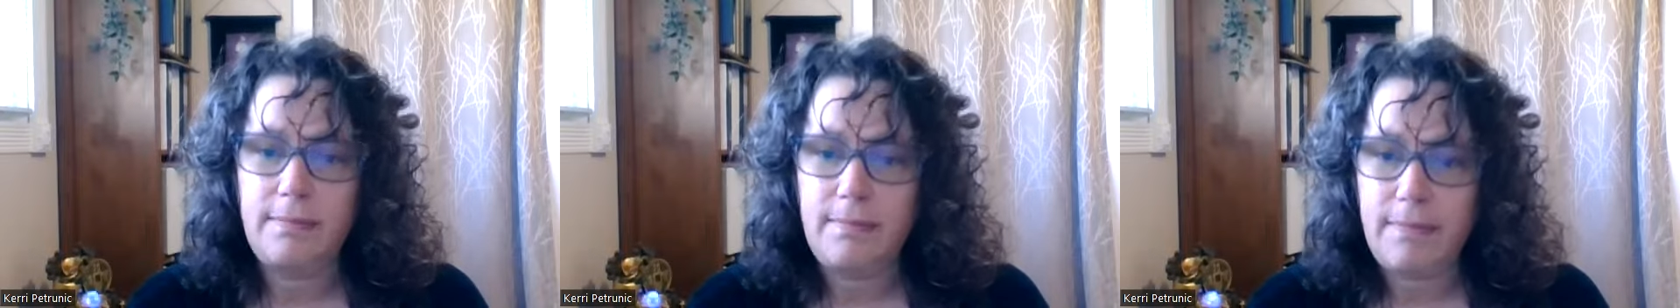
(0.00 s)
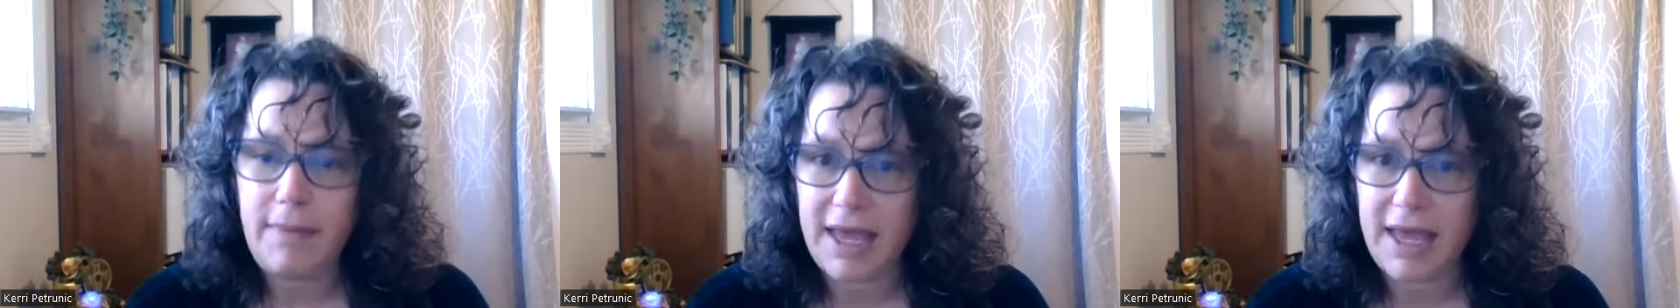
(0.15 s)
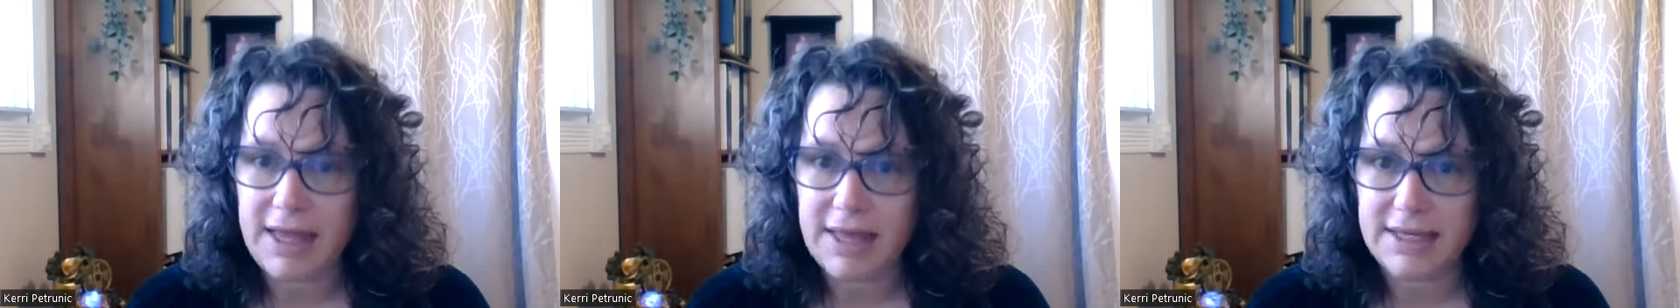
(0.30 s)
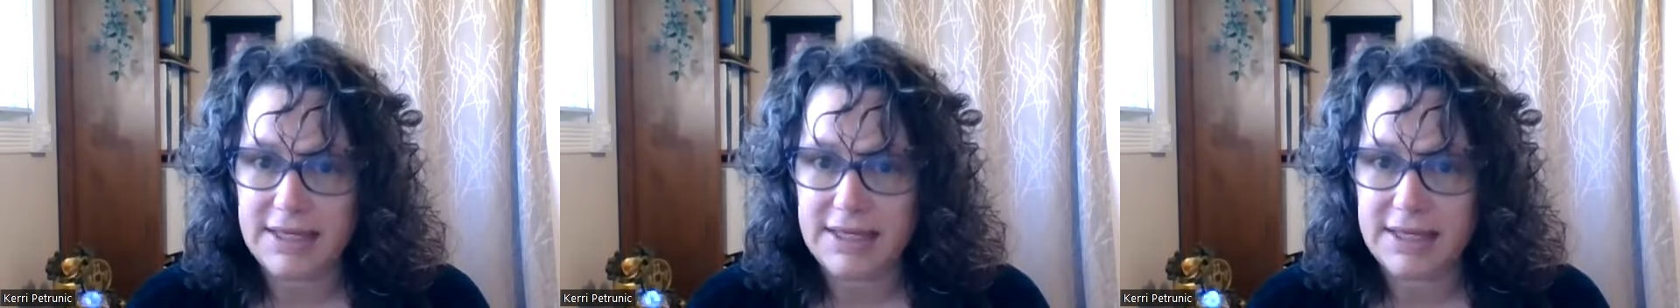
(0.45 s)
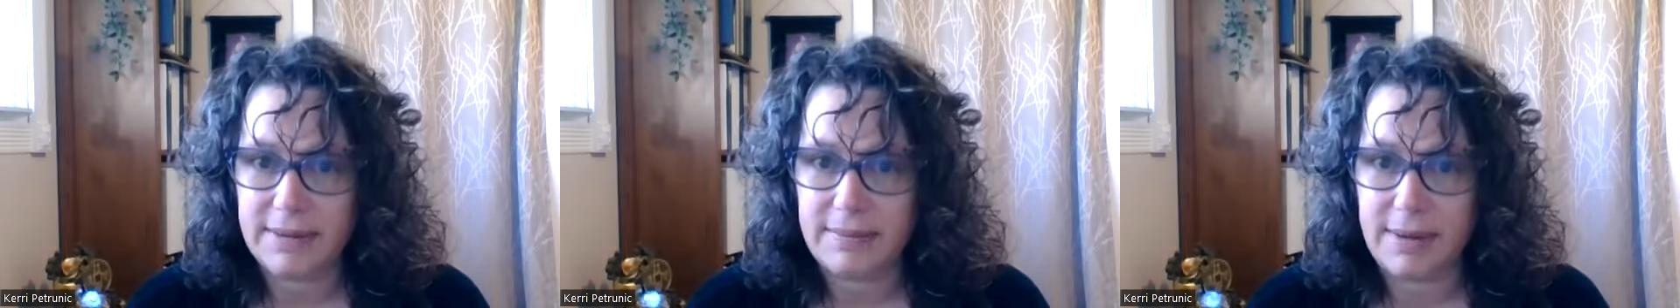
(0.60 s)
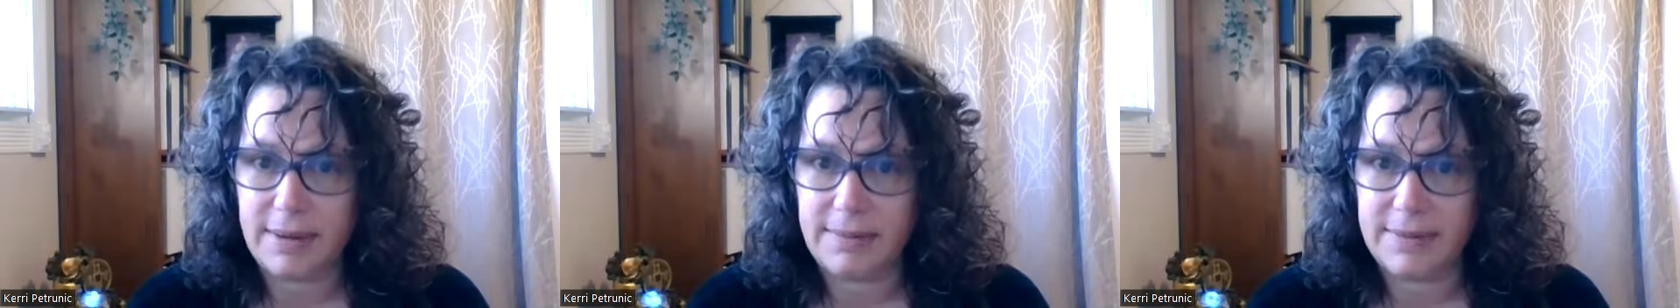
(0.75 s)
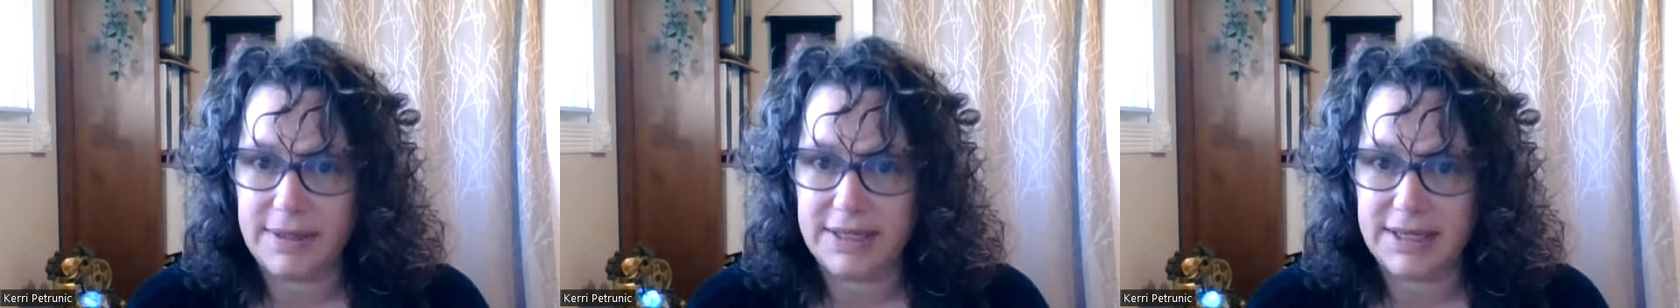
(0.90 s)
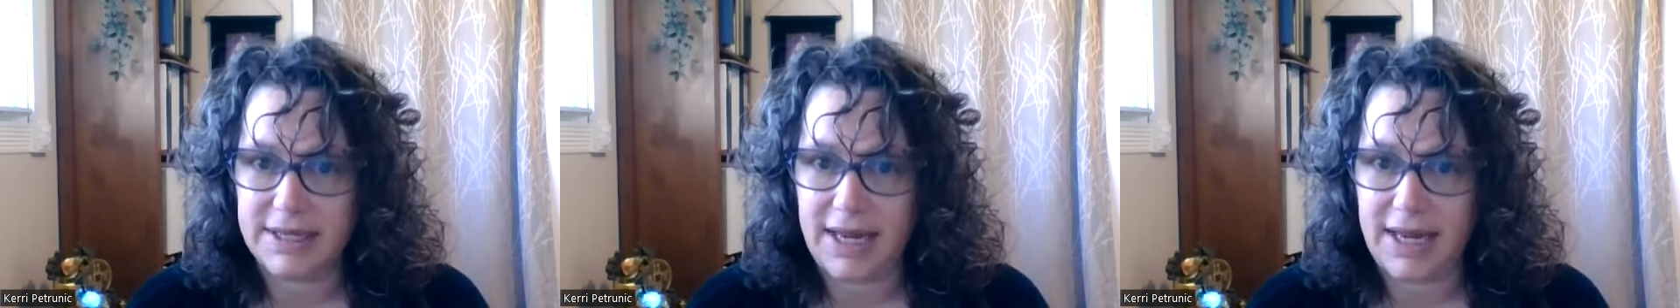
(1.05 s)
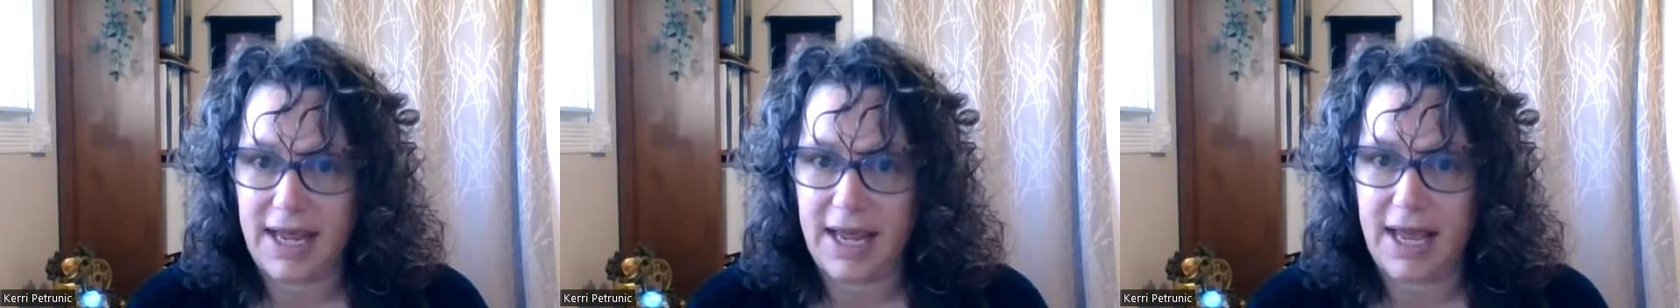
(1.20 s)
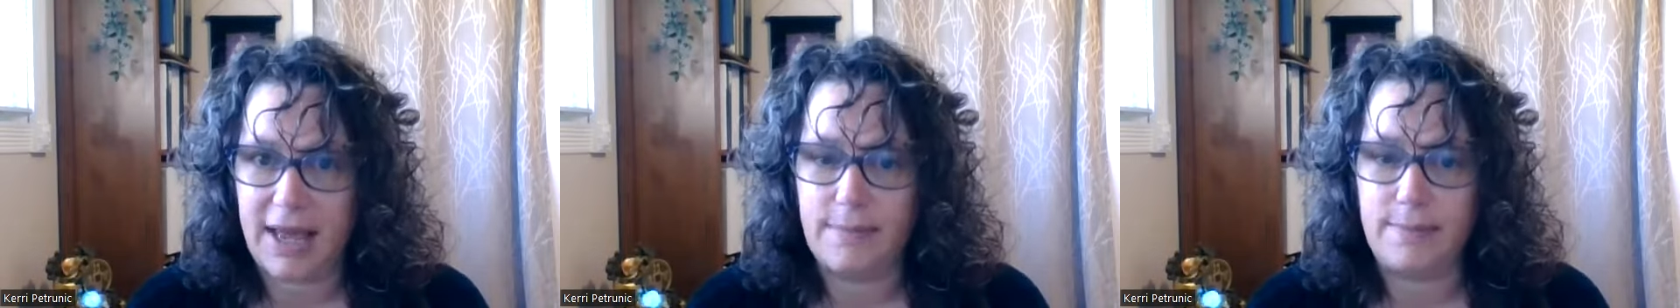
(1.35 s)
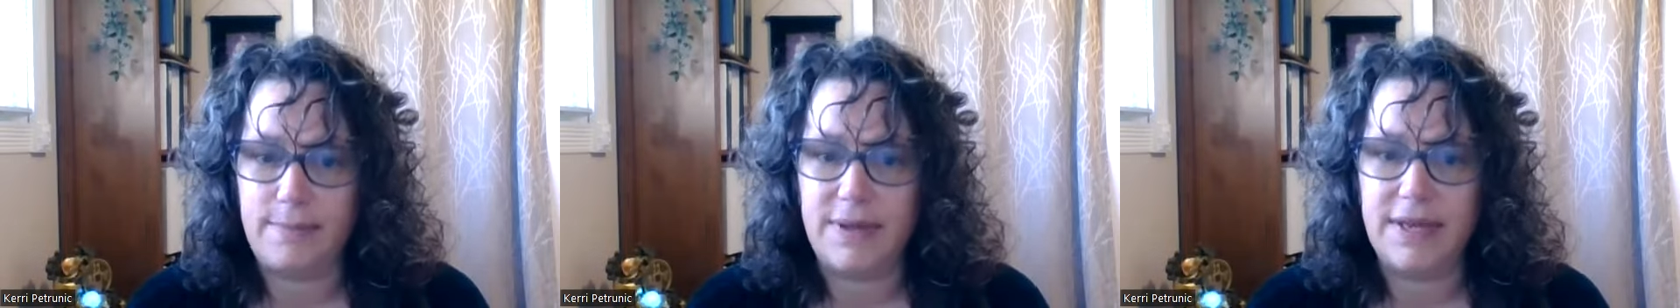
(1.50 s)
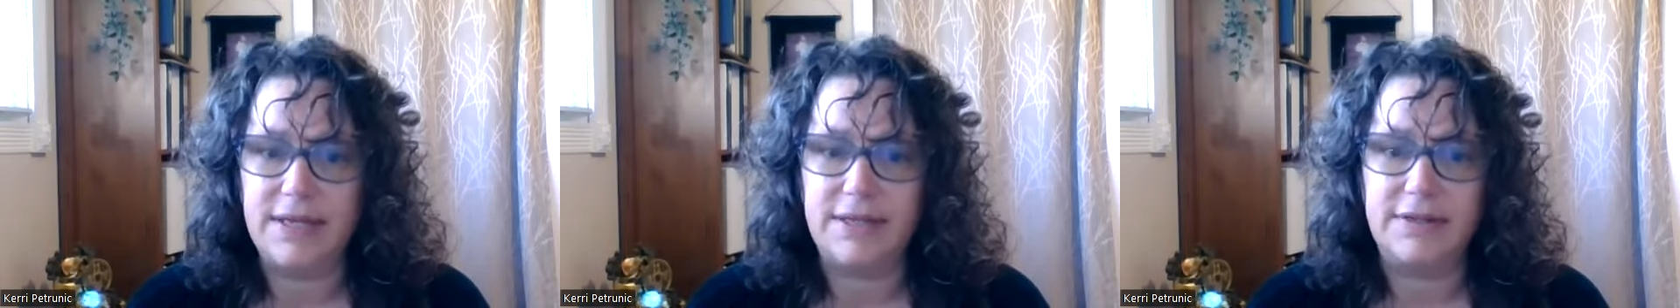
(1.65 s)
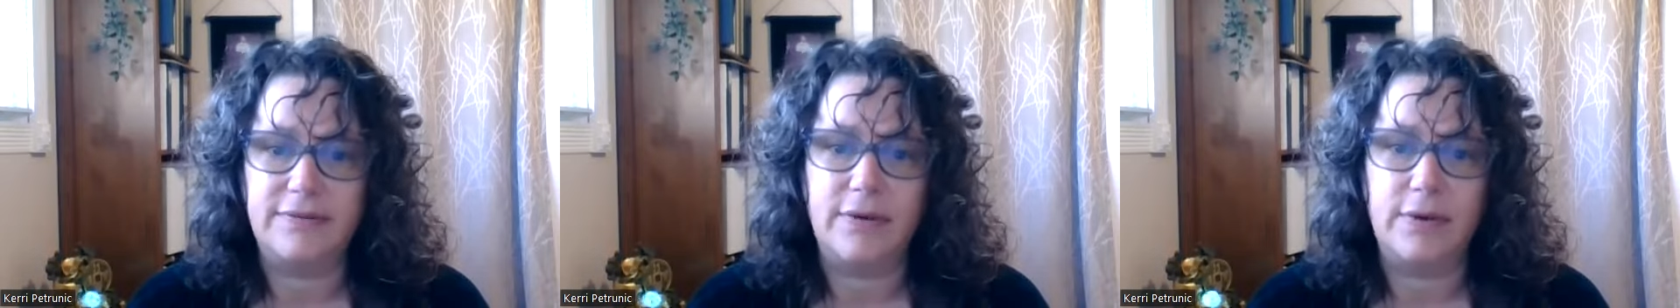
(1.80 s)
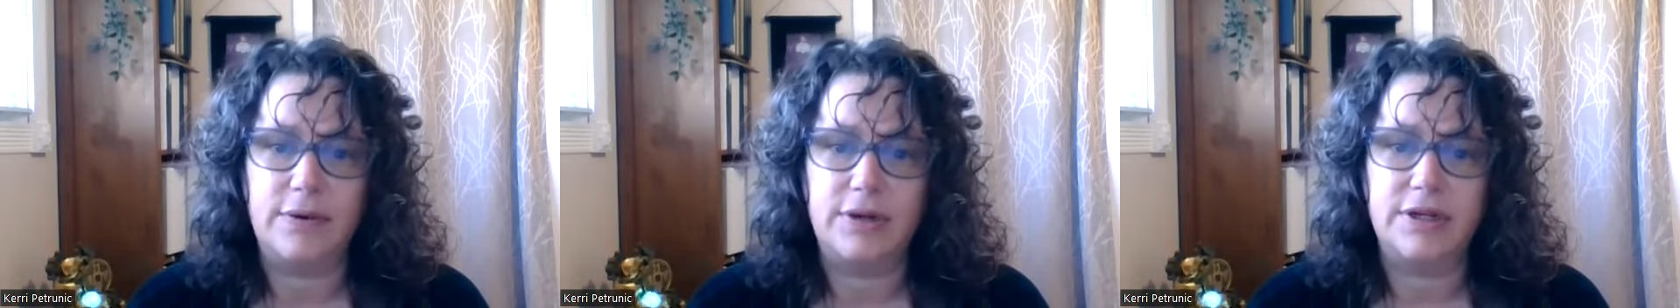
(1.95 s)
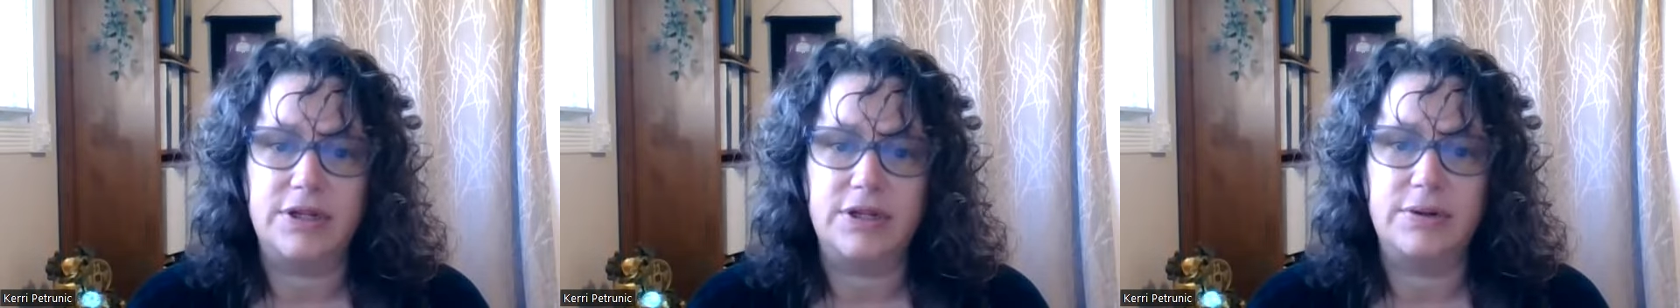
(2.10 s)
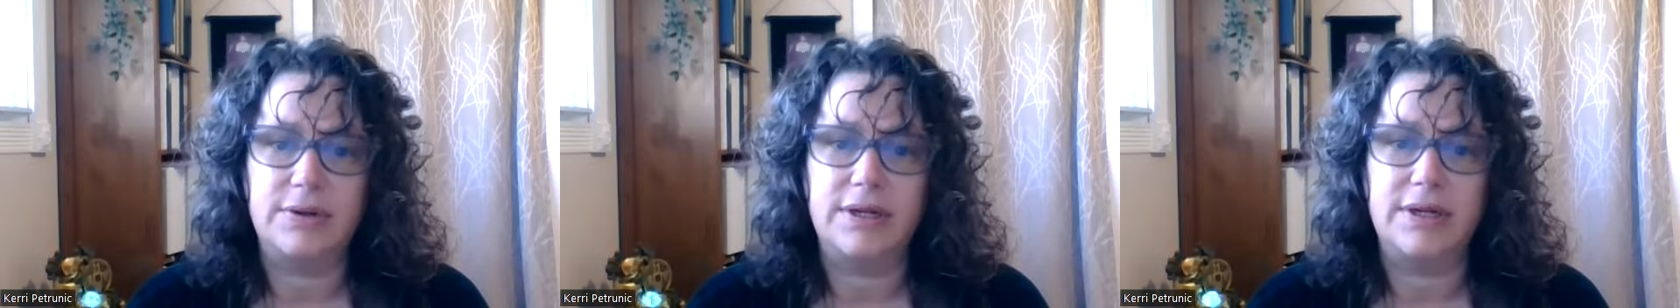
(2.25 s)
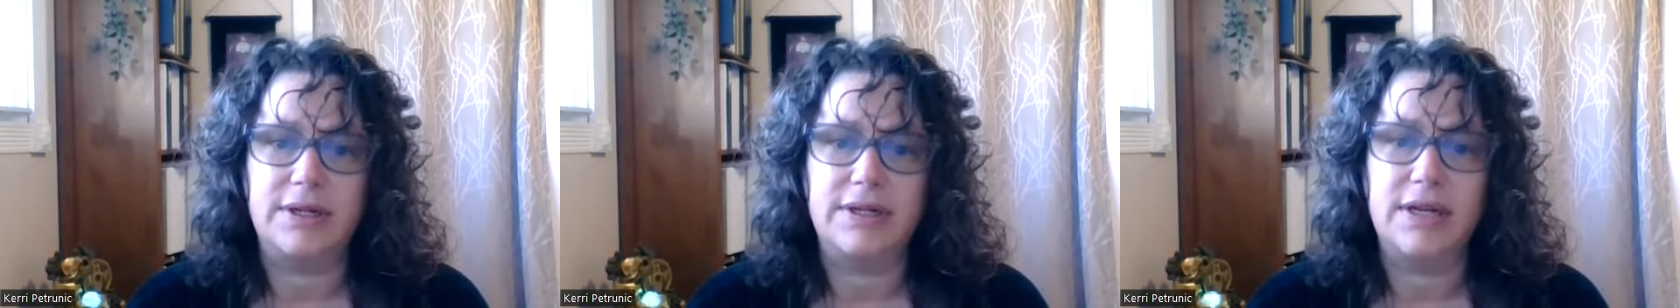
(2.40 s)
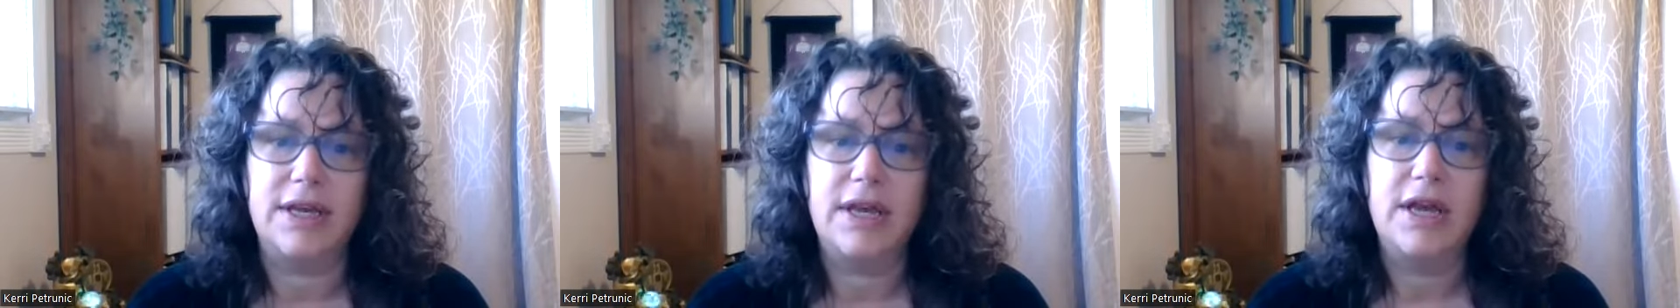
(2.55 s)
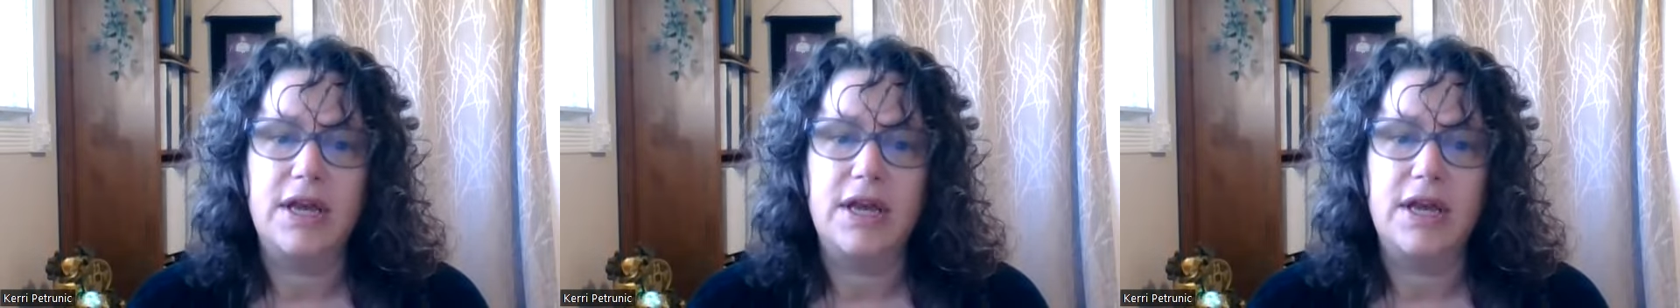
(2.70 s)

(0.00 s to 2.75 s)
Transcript: Make this commitment today and be devoted to it.